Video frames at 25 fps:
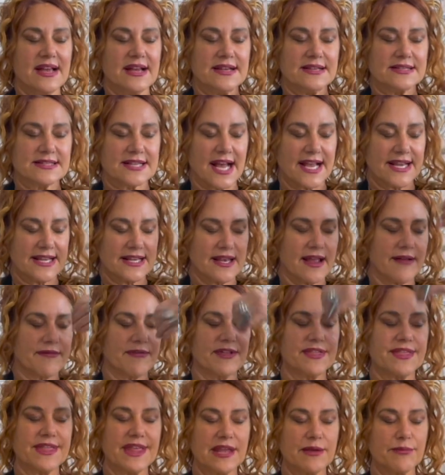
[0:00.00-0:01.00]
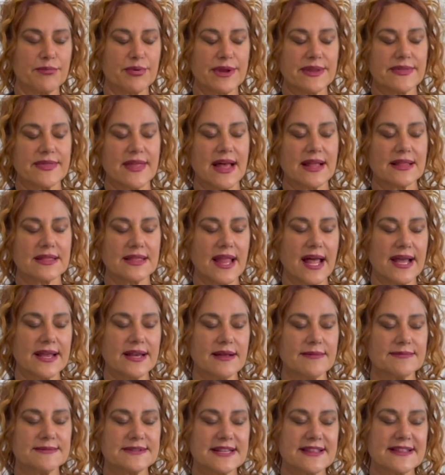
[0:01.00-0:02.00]
Tighten everything, bring that light
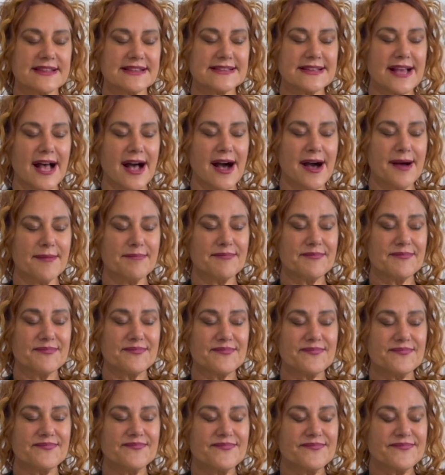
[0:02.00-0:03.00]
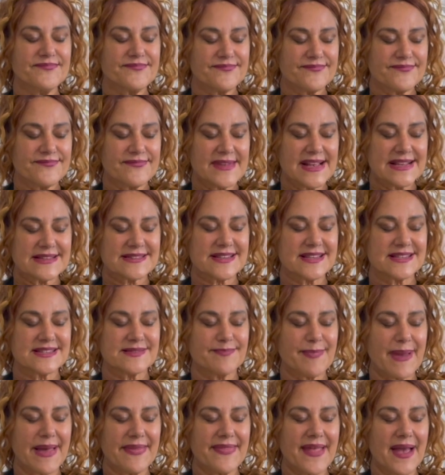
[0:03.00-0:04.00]
up to the top.
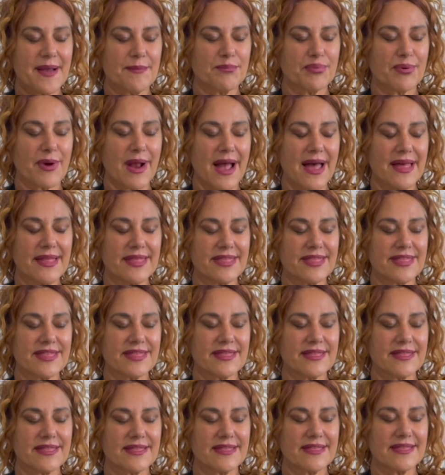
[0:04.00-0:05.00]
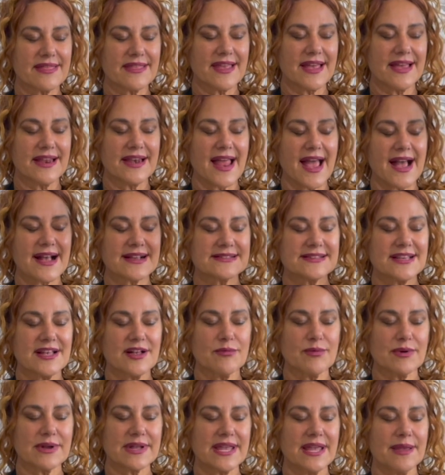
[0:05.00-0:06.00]
Suspend that breath and exhale
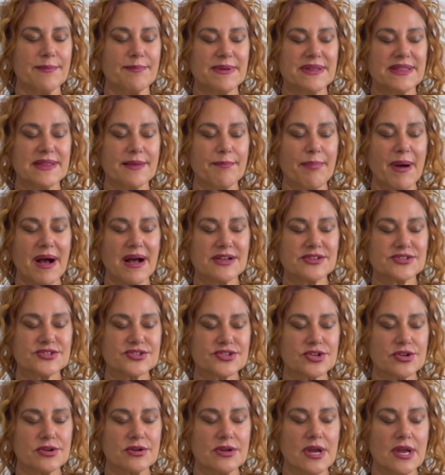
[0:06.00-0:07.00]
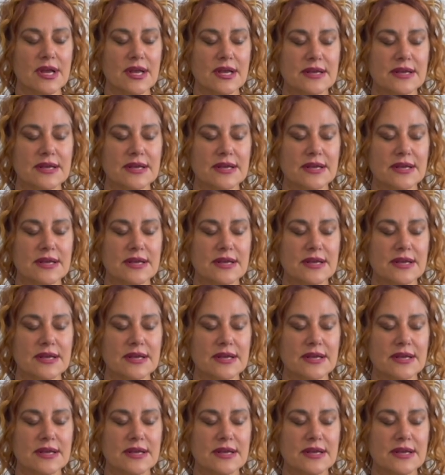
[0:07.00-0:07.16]
while keeping the posture.